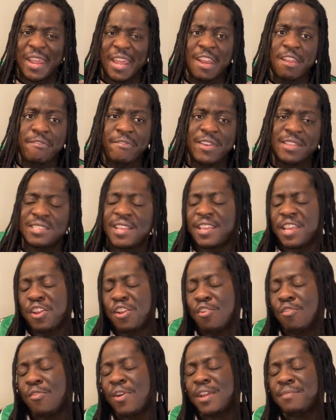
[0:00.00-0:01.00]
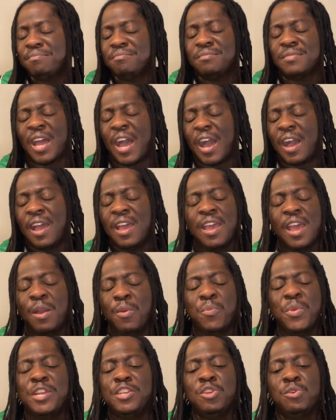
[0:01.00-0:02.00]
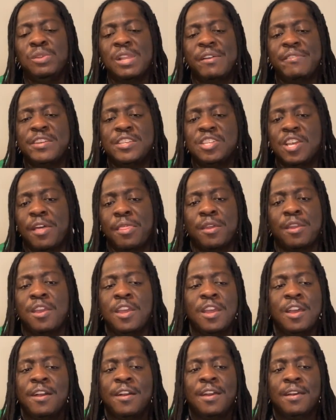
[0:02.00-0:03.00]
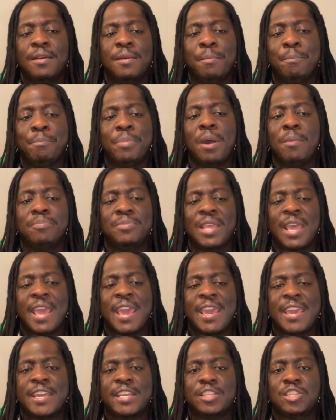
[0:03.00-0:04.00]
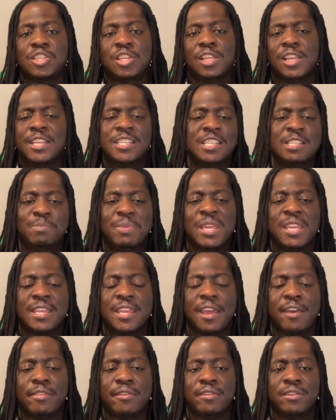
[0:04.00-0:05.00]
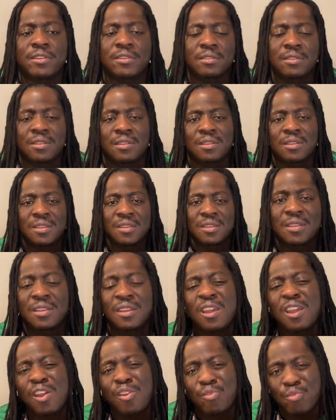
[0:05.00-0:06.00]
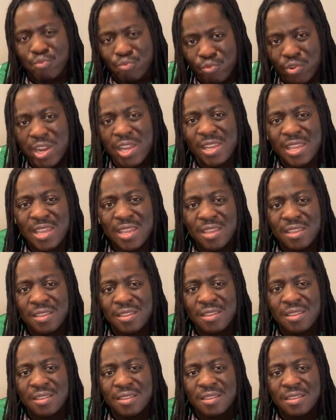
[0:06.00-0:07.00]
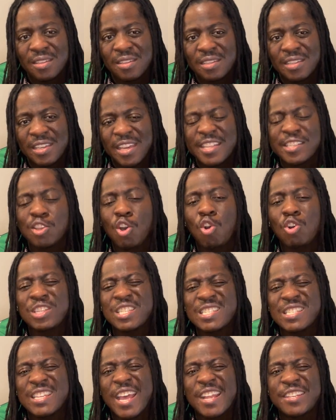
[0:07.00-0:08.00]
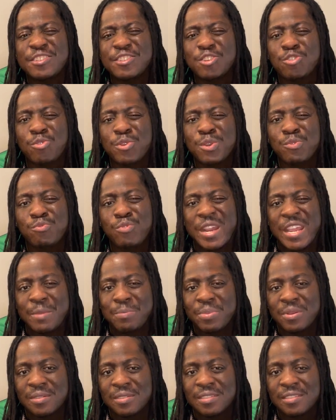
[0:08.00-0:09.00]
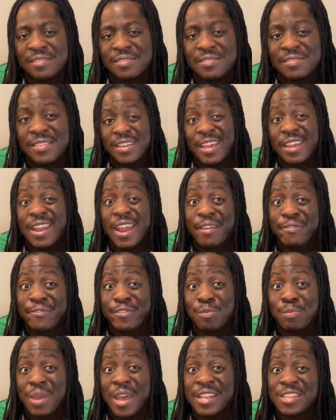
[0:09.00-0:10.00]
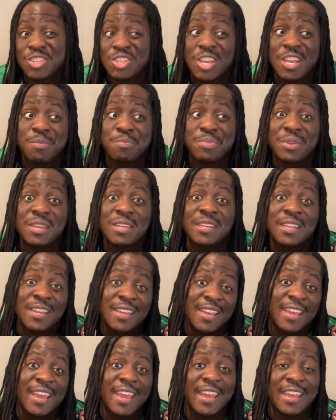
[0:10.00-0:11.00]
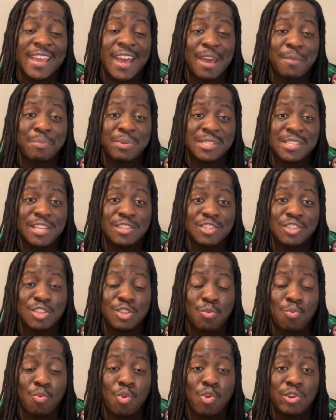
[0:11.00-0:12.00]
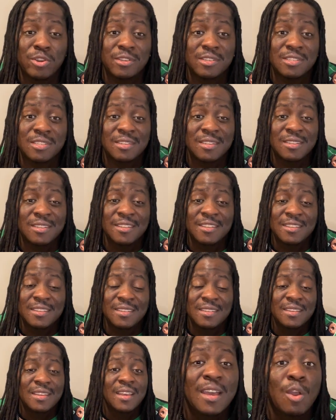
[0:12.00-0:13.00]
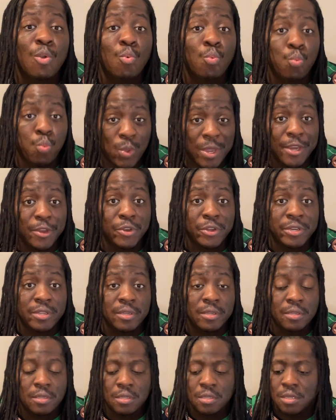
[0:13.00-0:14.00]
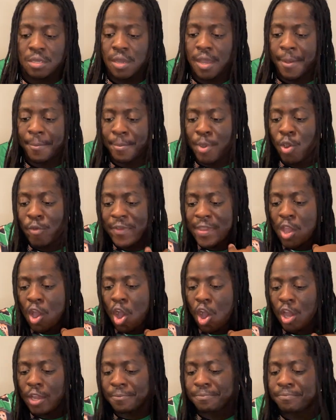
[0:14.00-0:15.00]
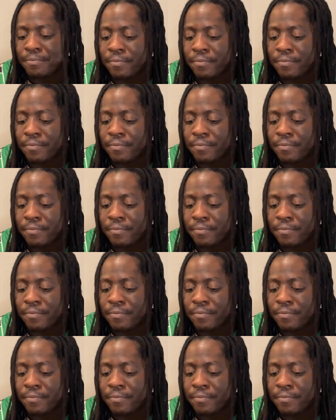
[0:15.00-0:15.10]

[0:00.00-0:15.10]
the end of it, it's like, you know what? We do love each other. Bump the age. Let's just be together. Really? It's called statutory rape. And that film got championed and got potentially awards. Weird. Moving on,